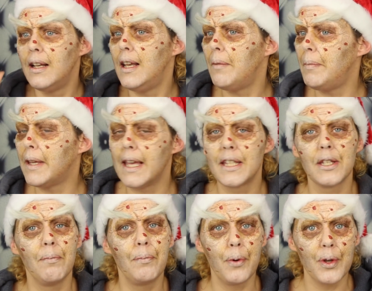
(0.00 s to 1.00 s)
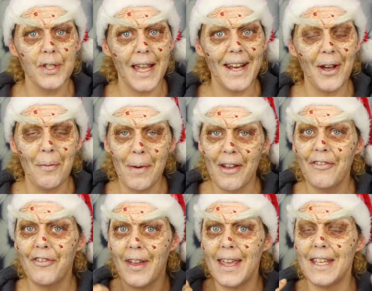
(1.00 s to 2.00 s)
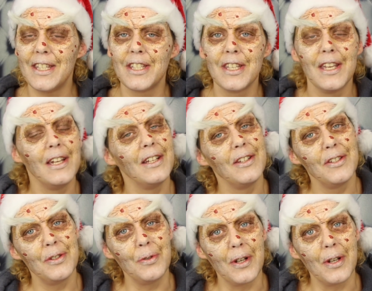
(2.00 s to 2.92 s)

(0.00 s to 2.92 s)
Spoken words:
let me get some Prosade on my face to